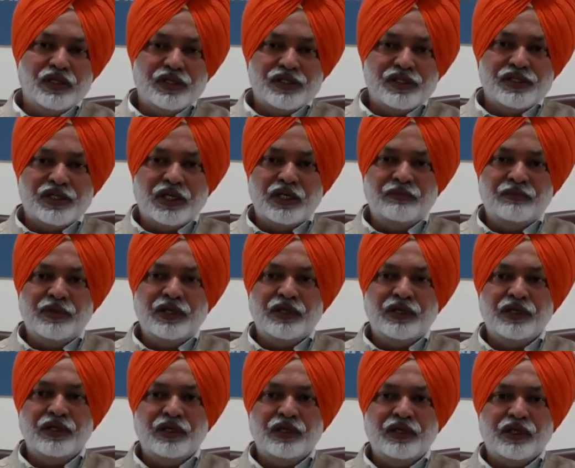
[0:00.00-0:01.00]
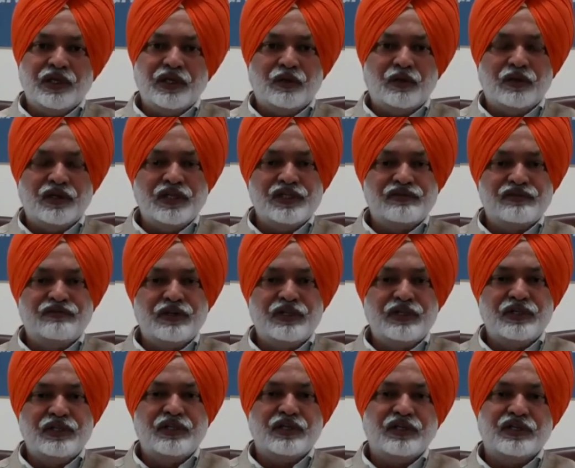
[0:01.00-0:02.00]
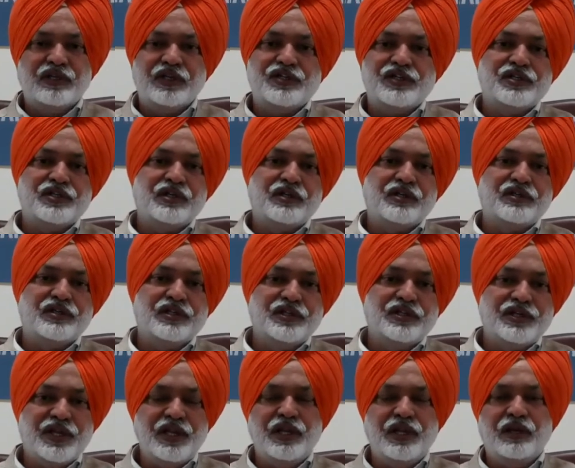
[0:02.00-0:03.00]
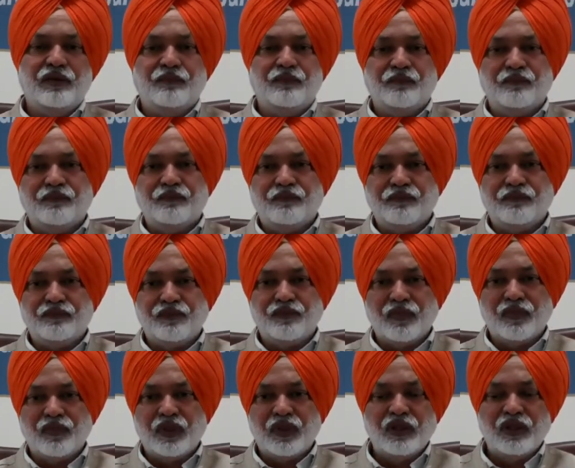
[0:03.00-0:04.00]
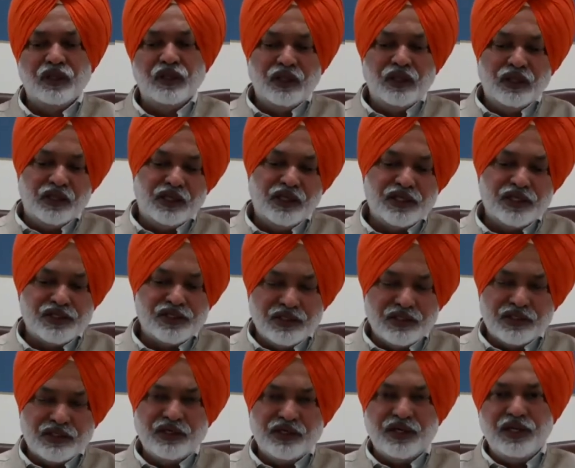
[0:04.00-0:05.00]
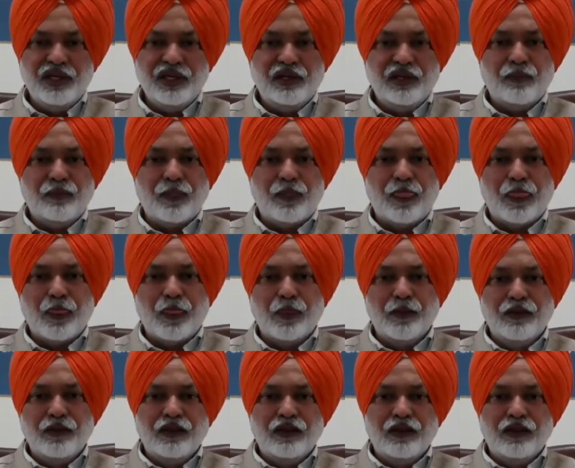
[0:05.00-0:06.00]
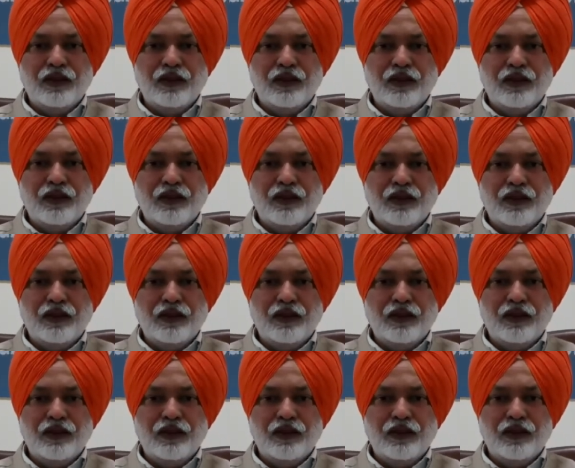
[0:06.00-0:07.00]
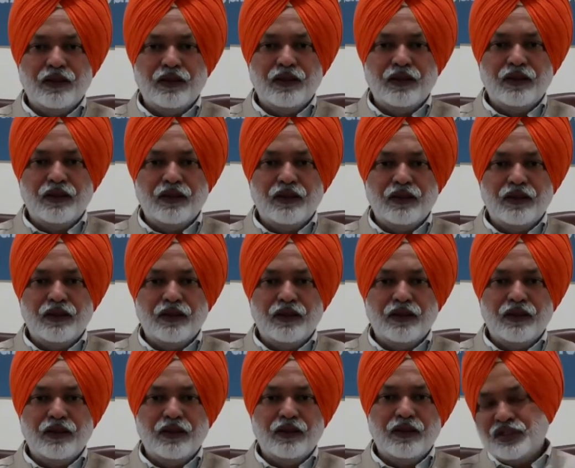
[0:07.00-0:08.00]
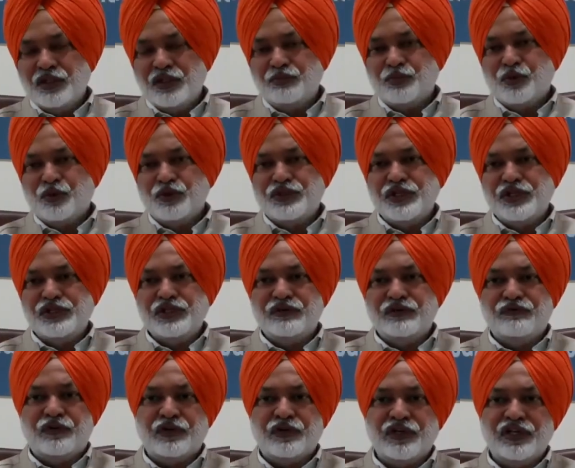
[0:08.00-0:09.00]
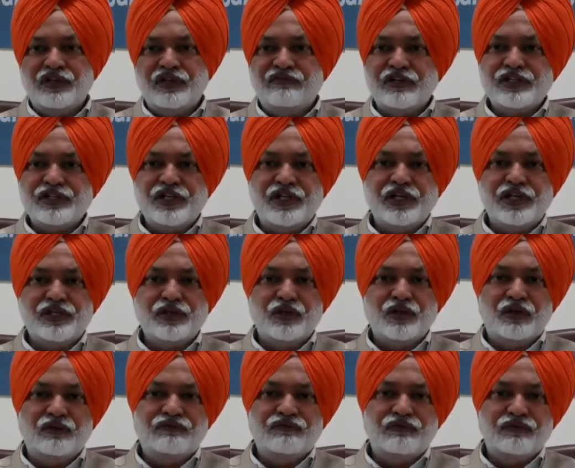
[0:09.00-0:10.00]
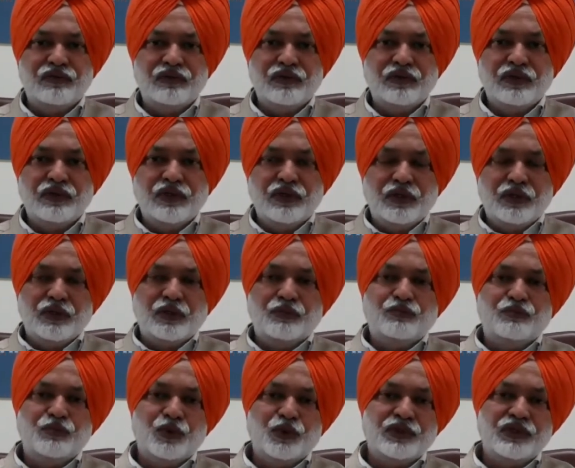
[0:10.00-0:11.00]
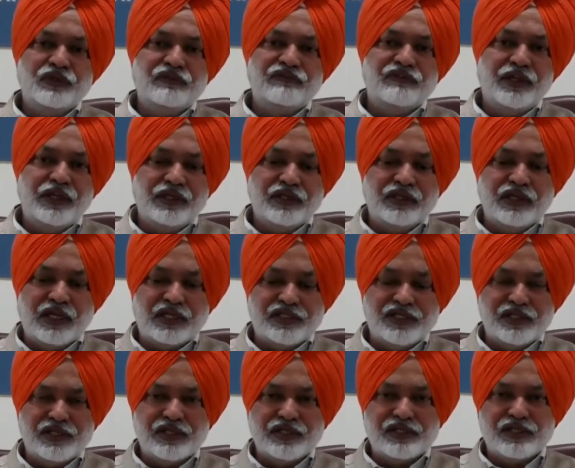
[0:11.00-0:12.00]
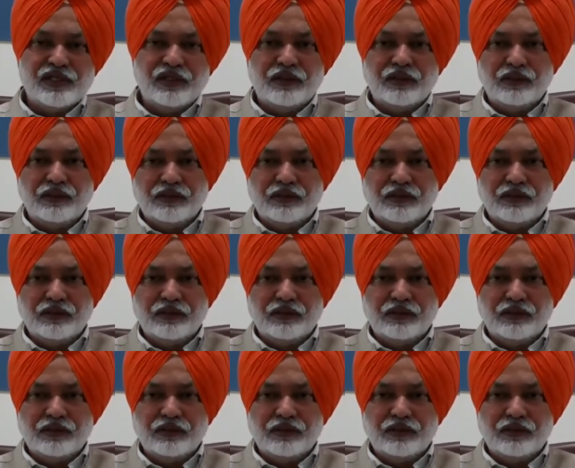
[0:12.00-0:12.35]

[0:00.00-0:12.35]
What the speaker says: shall be in accordance with Annexure 13. Annexure 13 contains the procedure for investigation of motor vehicle accidents.